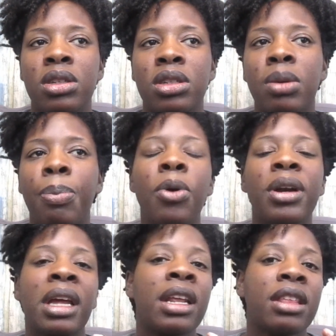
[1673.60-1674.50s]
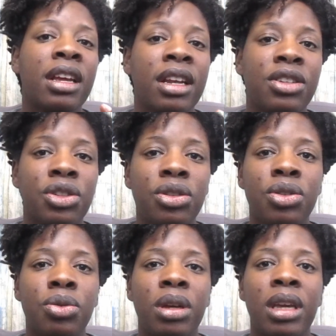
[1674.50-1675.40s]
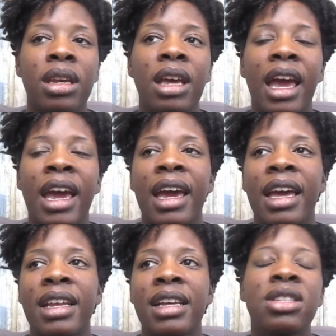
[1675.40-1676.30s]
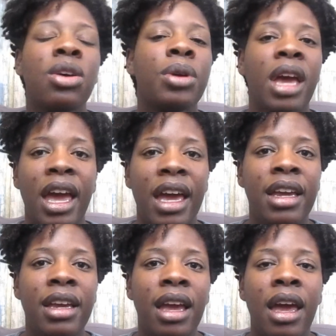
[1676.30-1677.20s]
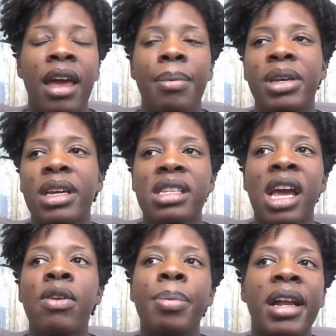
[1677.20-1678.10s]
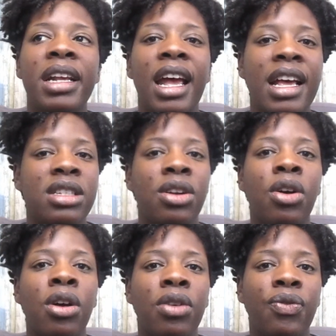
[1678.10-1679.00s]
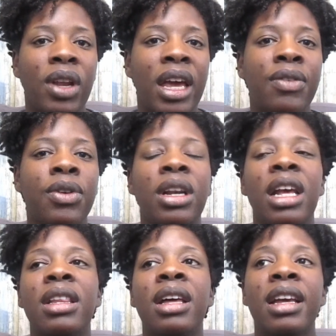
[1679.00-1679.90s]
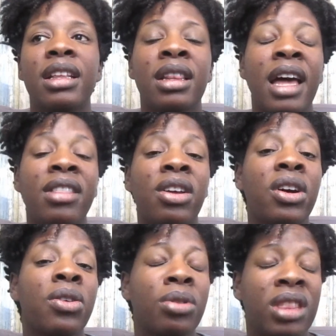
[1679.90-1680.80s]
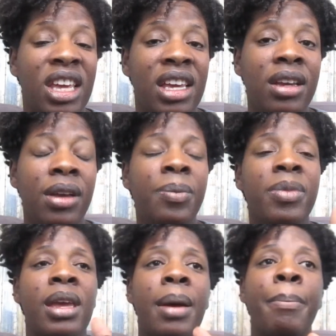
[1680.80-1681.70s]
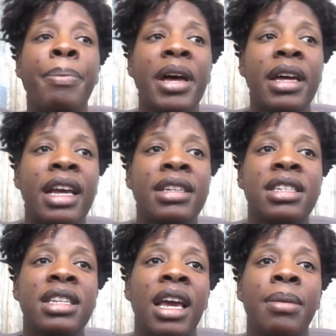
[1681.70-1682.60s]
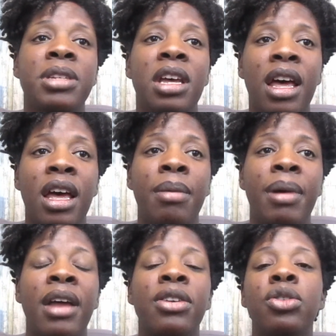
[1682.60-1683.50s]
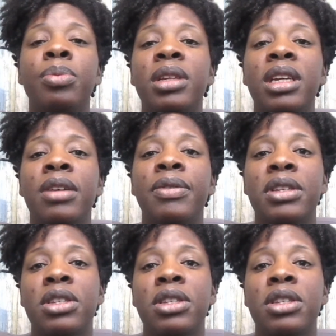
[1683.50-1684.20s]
support anything that you're doing, and it's okay because everybody has their own flavor and they like like their own thing. But at the same time, I do believe in